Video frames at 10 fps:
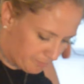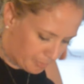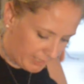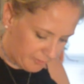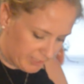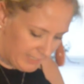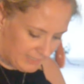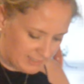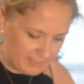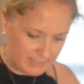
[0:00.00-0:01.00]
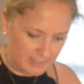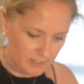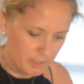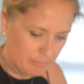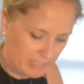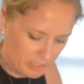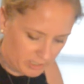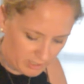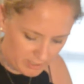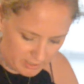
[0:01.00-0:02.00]
break really easily because it's already been
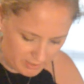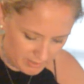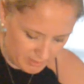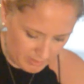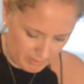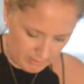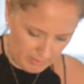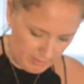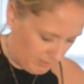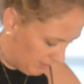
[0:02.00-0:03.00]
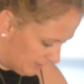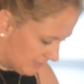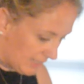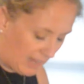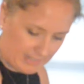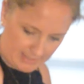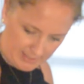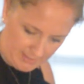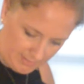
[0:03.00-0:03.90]
cooked. And this is hot. So